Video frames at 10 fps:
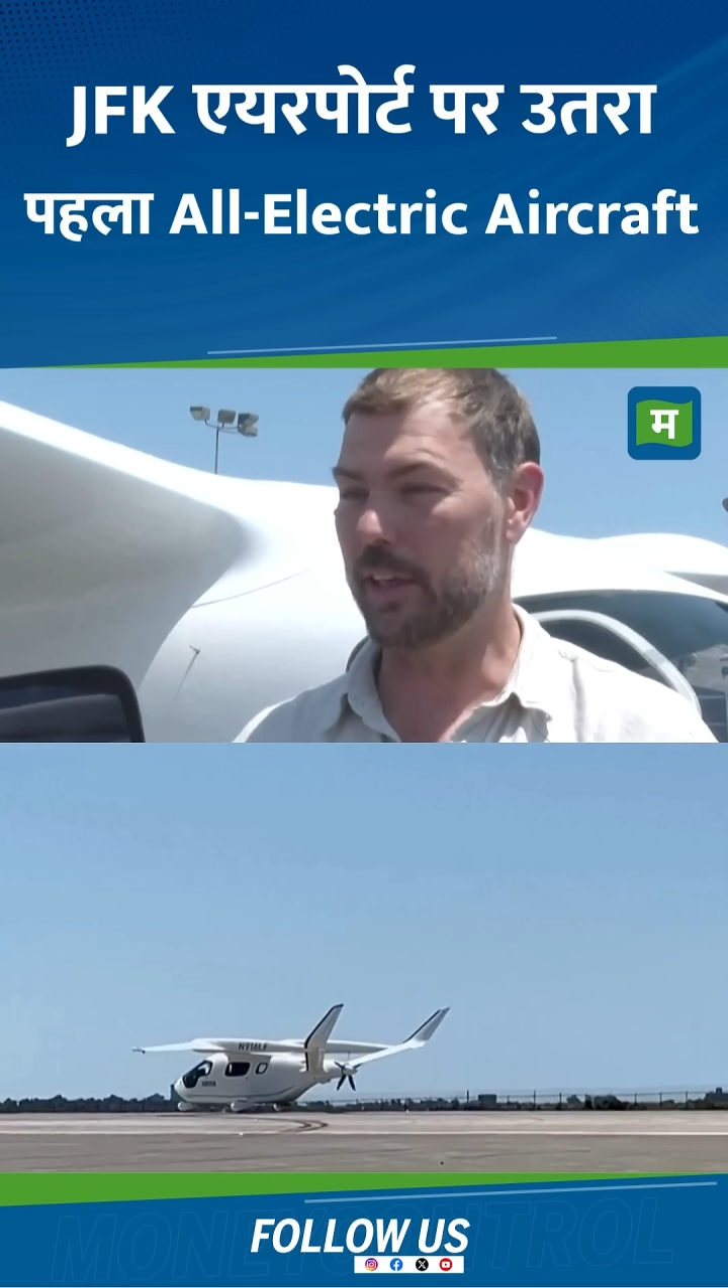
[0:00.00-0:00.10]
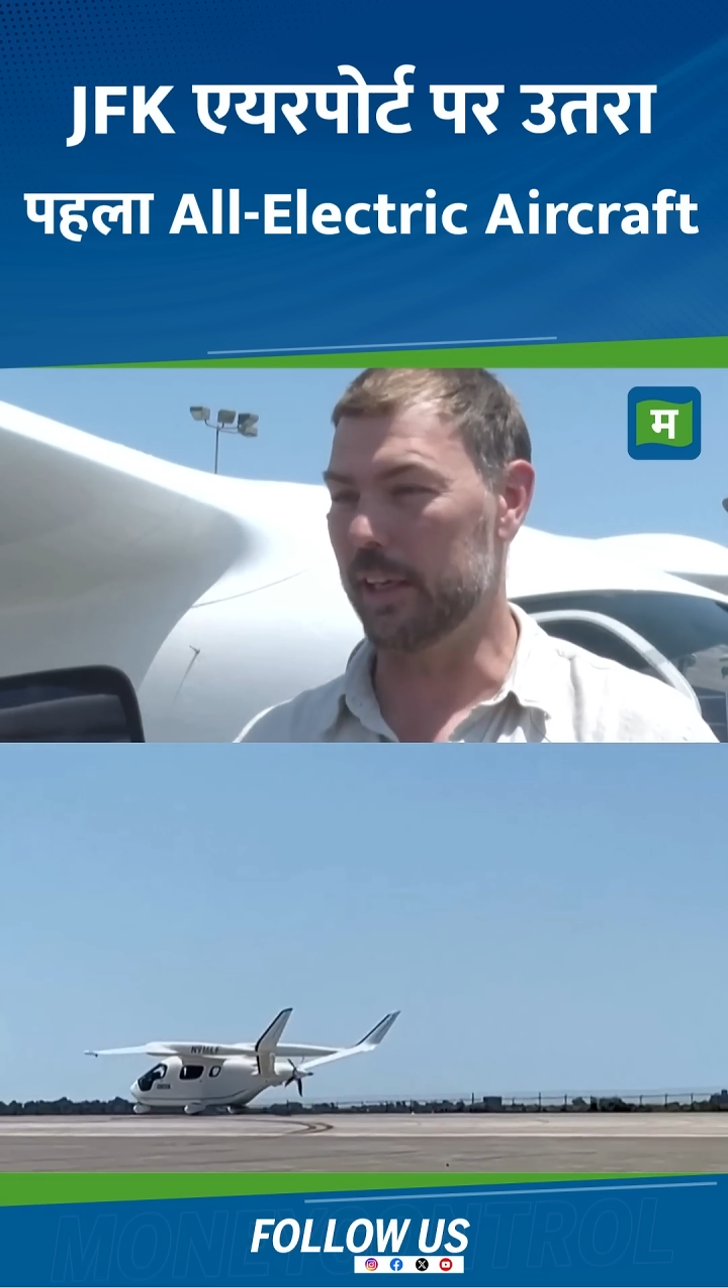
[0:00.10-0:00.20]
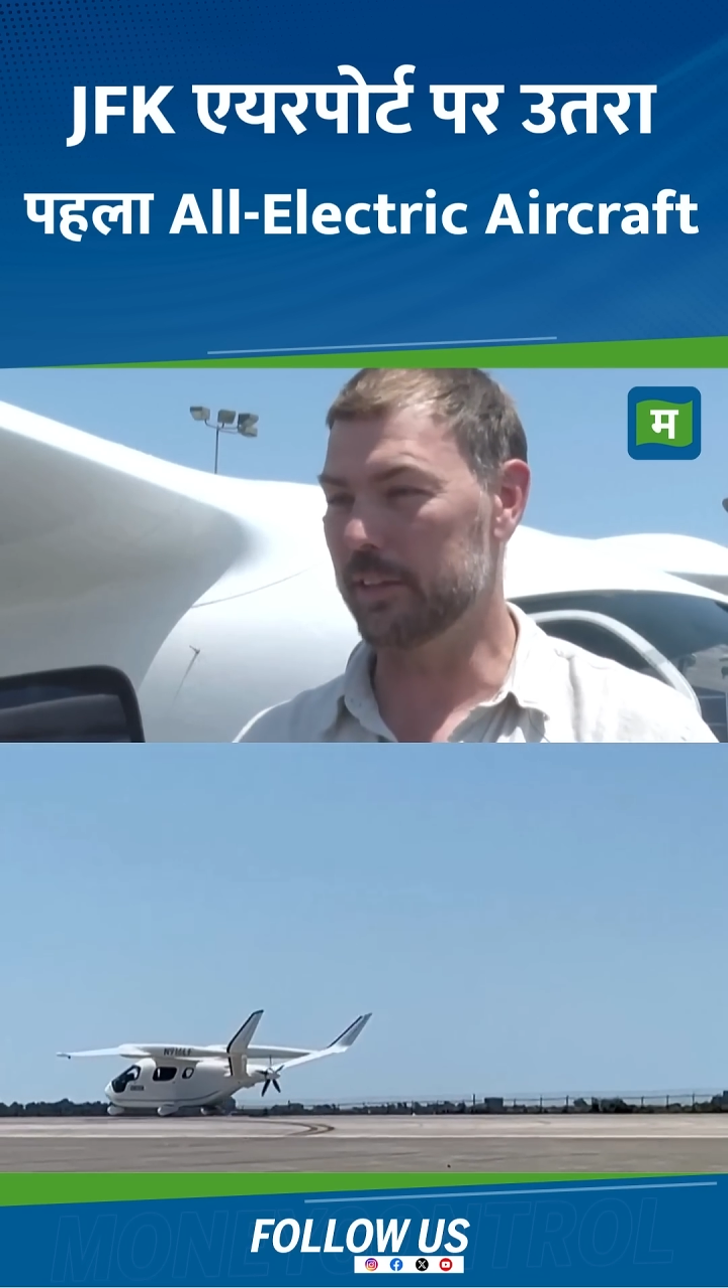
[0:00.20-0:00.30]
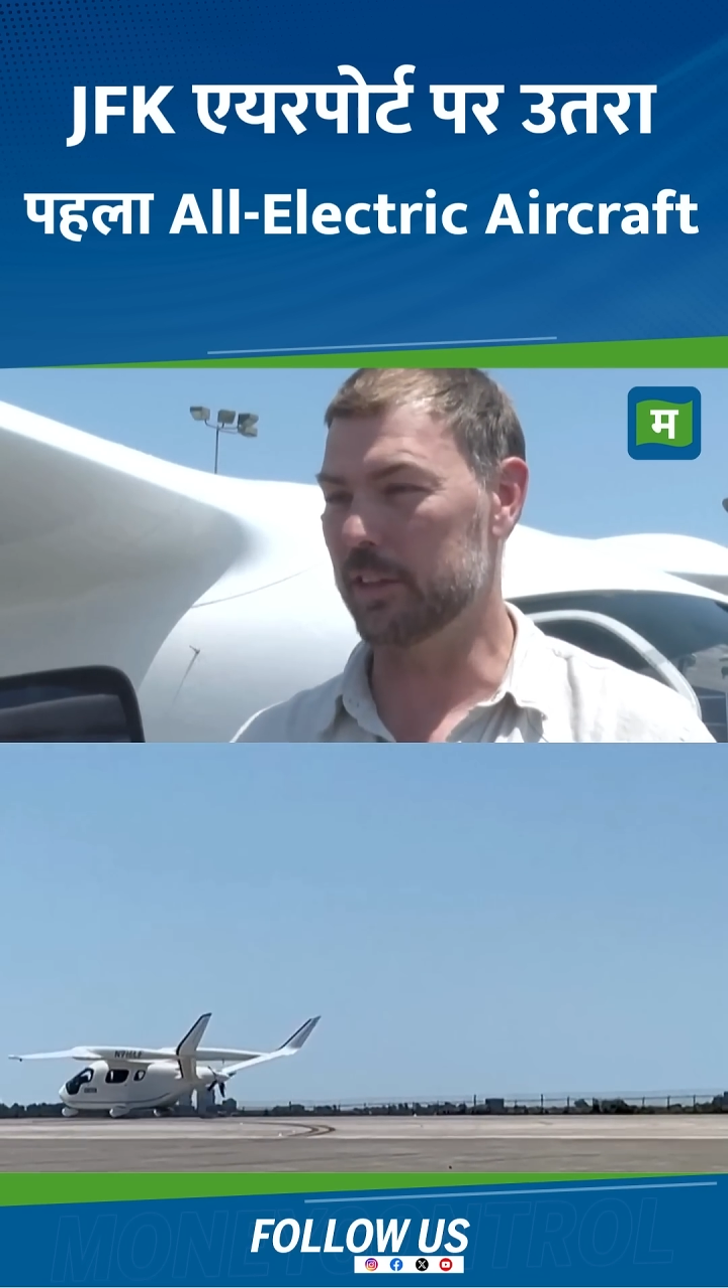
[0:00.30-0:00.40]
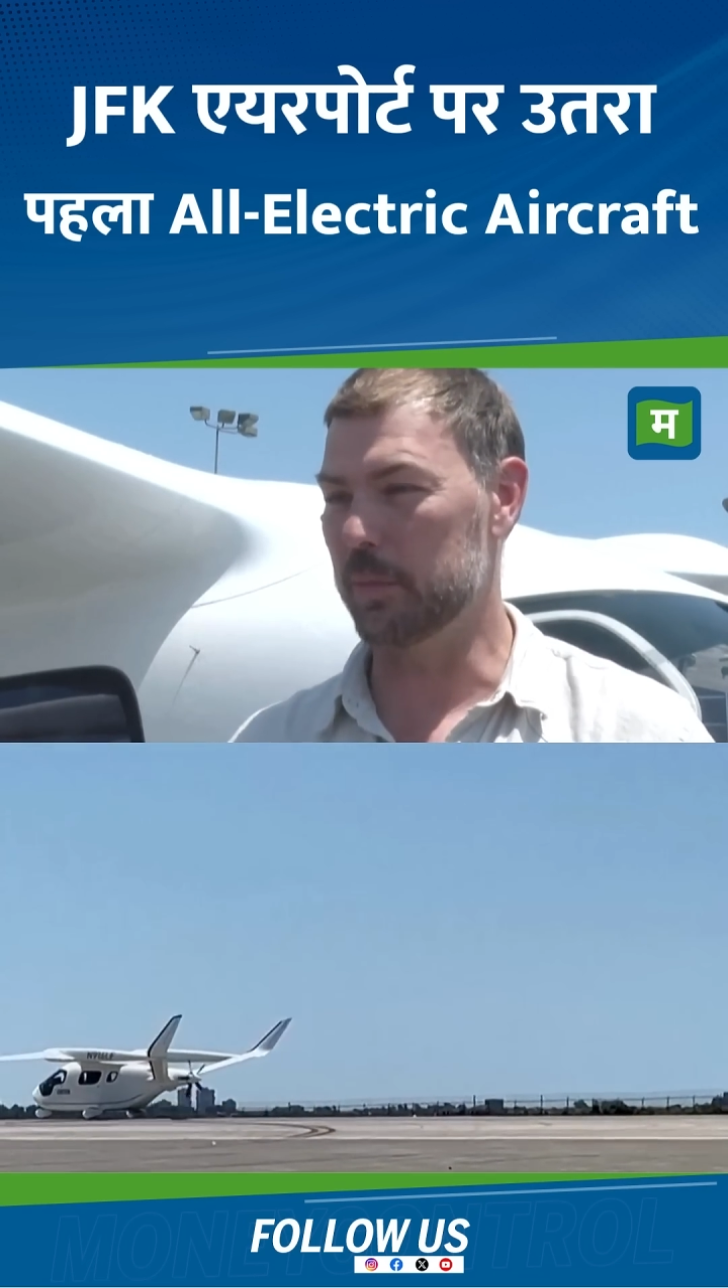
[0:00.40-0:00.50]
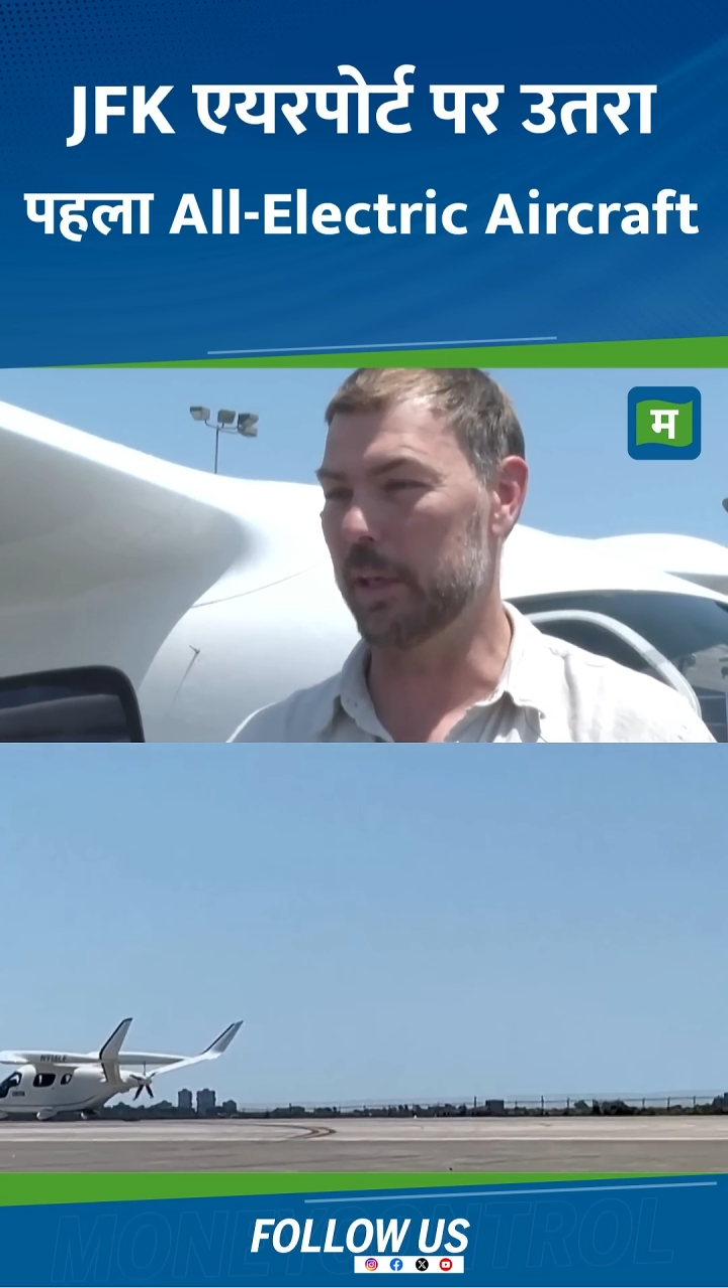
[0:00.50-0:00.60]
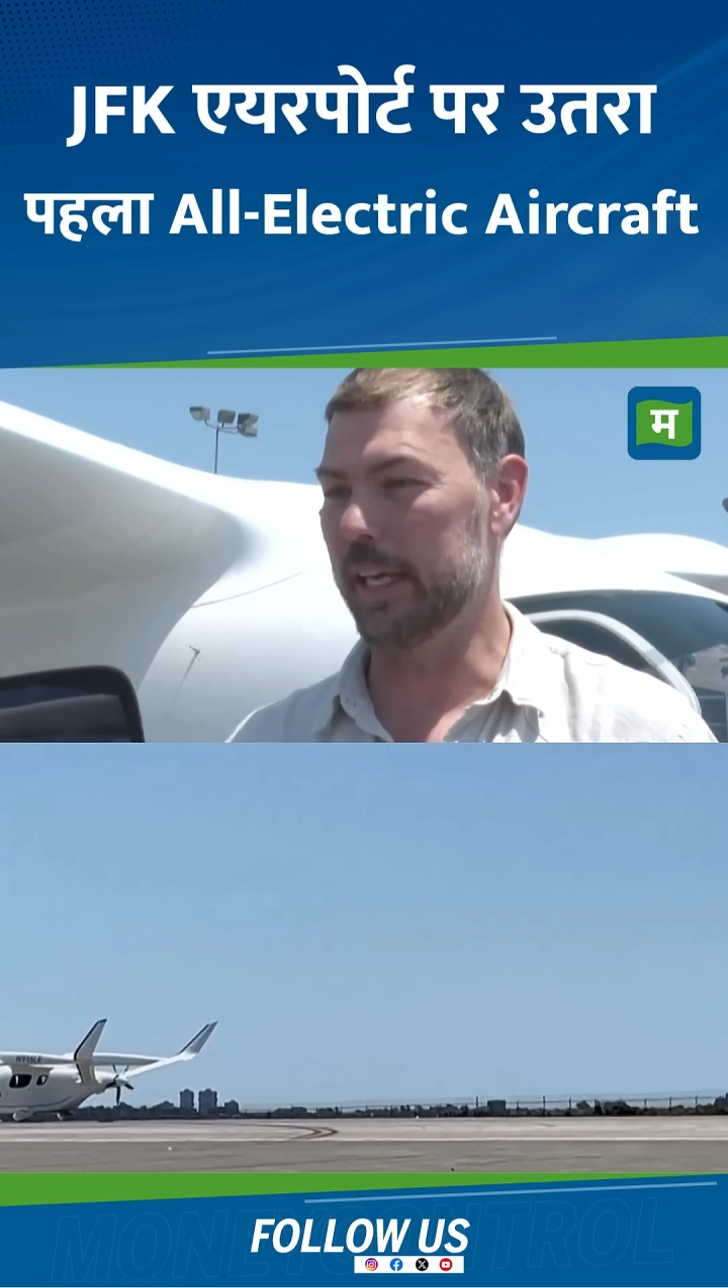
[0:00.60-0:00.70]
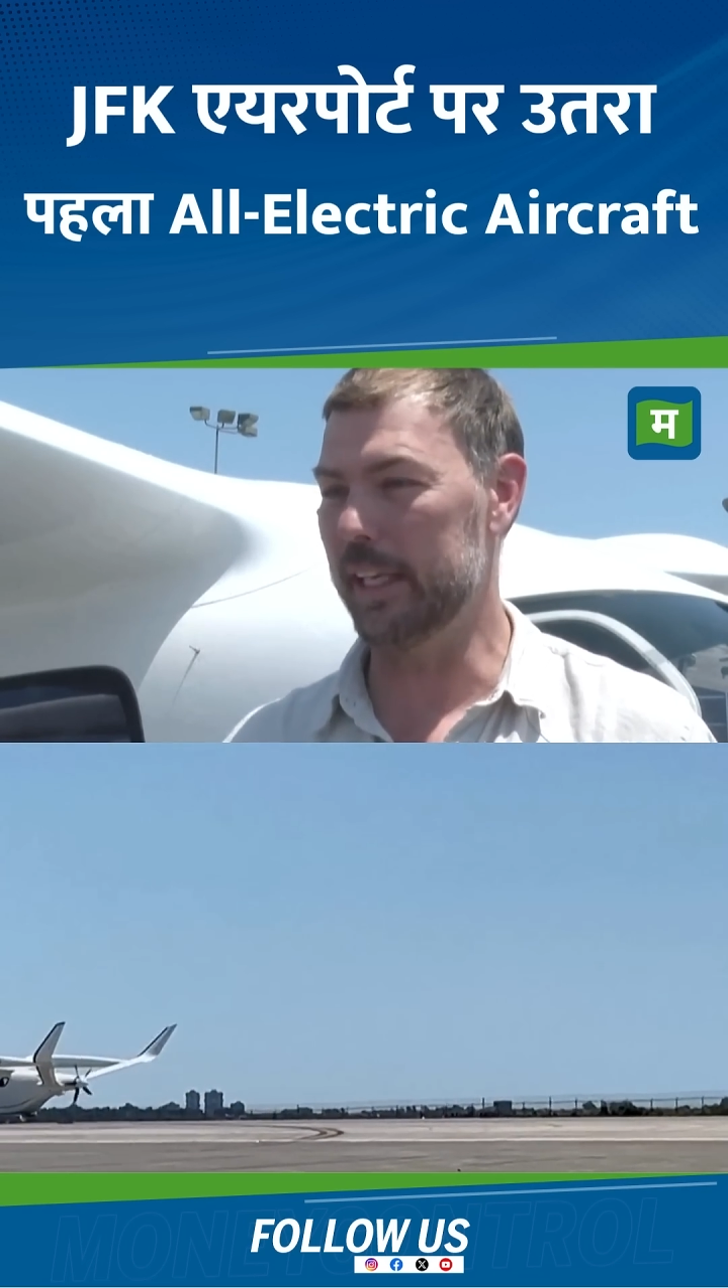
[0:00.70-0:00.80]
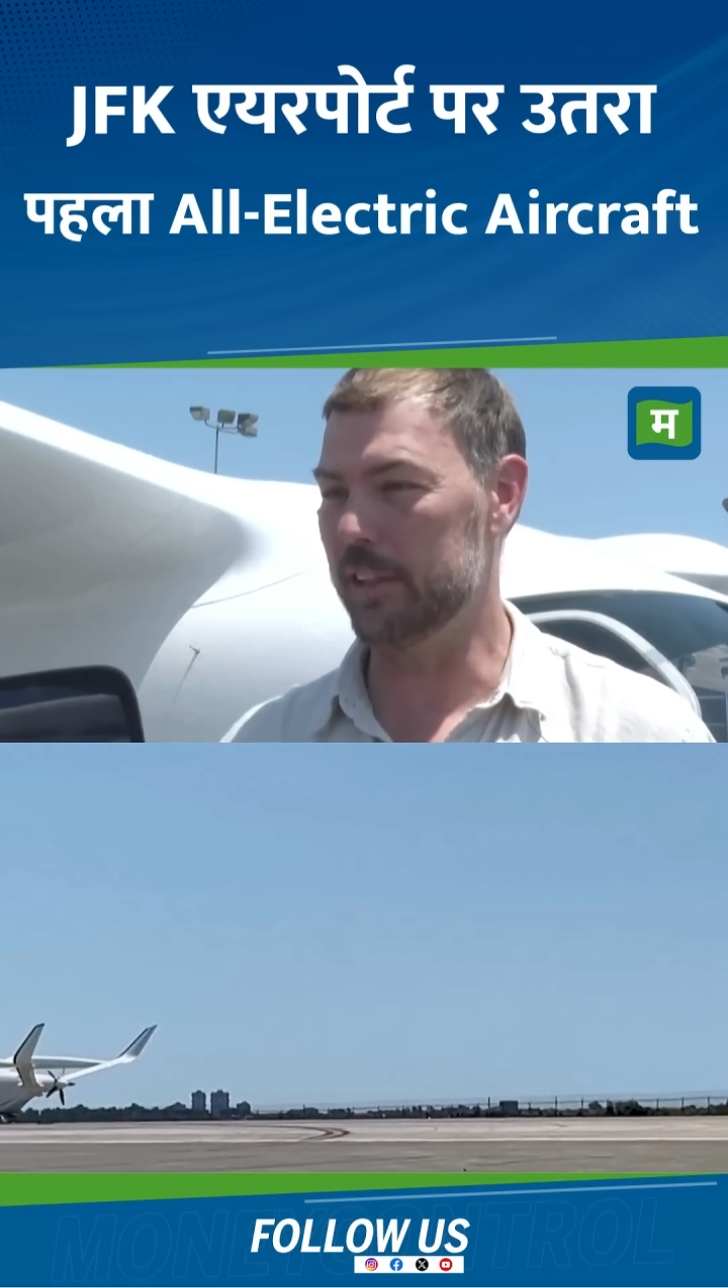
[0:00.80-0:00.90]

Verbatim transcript: cost us about